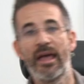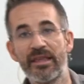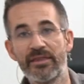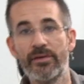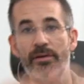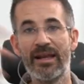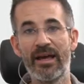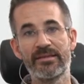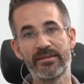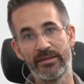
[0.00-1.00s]
And the
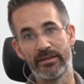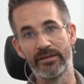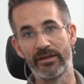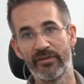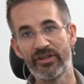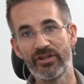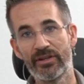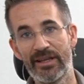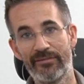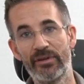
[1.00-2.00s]
last
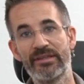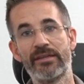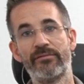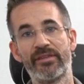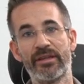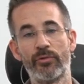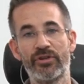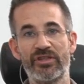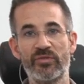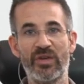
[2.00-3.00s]
intervention level is everything
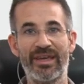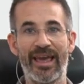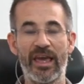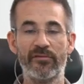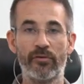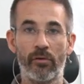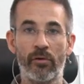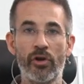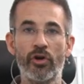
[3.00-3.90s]
which is behavioral,